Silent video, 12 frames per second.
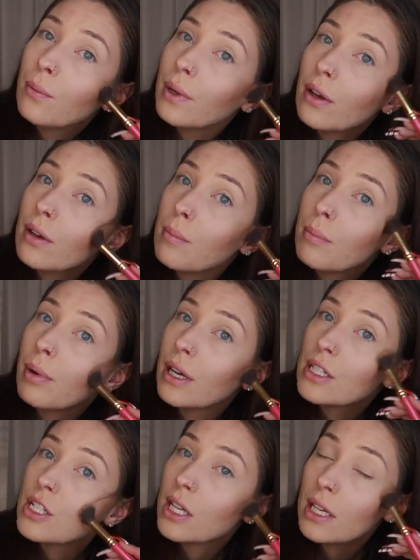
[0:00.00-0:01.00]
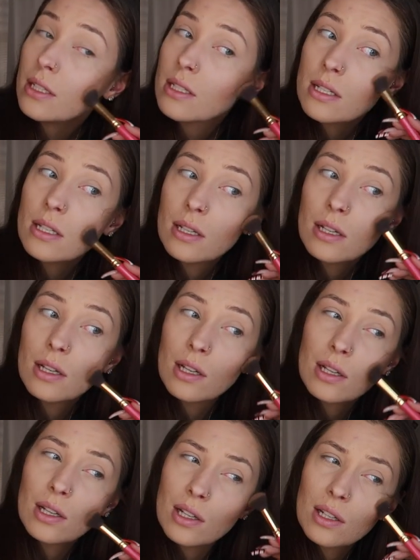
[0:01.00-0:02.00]
We on a budget.
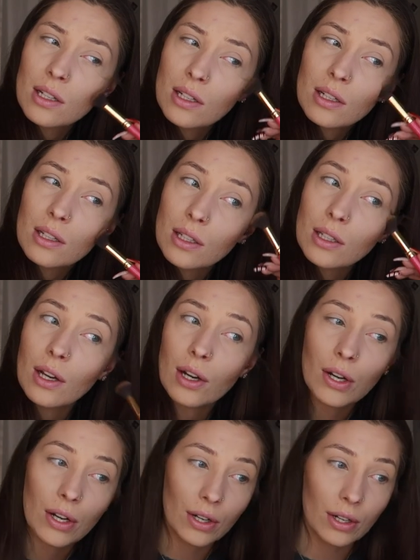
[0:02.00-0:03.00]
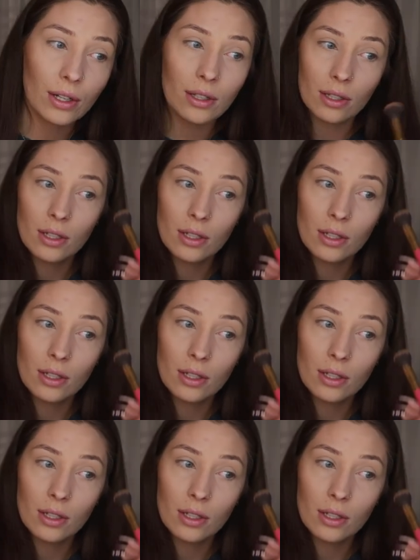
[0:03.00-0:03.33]
You heard.